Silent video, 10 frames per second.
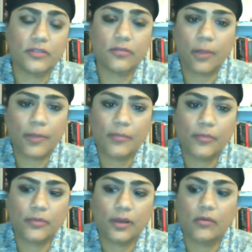There are
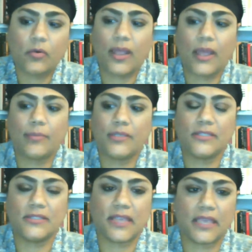people that are quite happy
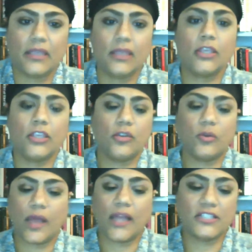to say, you
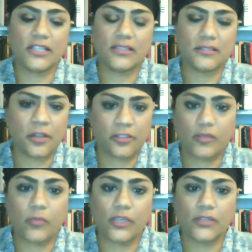know, actually there's
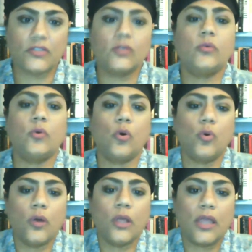nothing we can do,
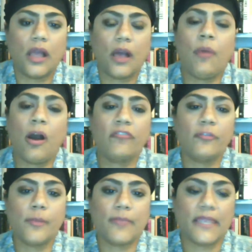or apart
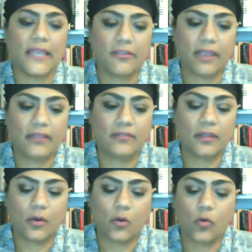from ameliorate
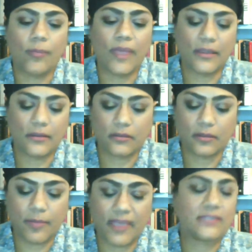or make
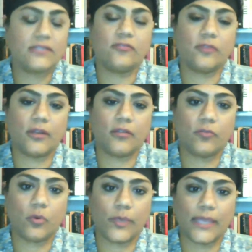the best of, of
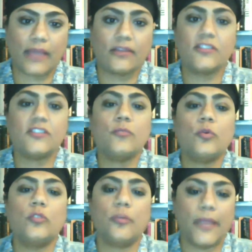what we can and
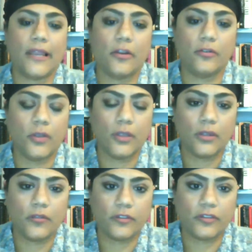smooth the pillow
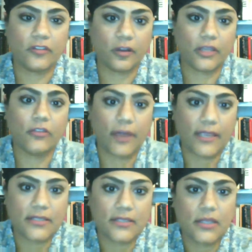for the dying
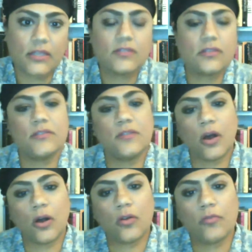race. So there's a
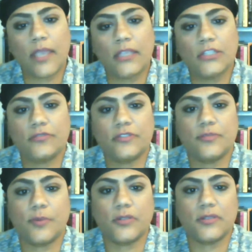whole range of
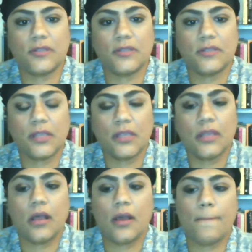responses
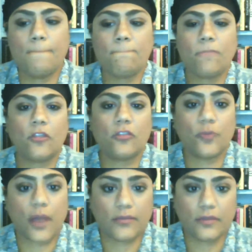um,
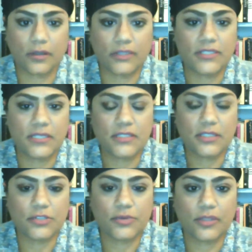throughout the 19th
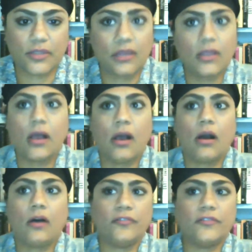century that
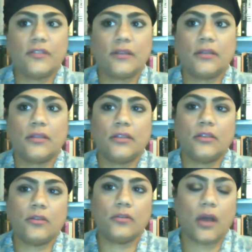often,
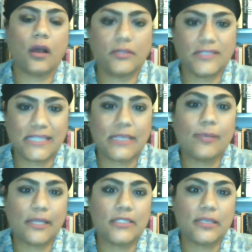you know, that are
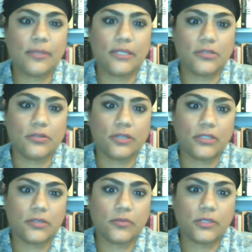deeply, deeply
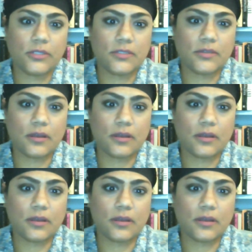shocking to us.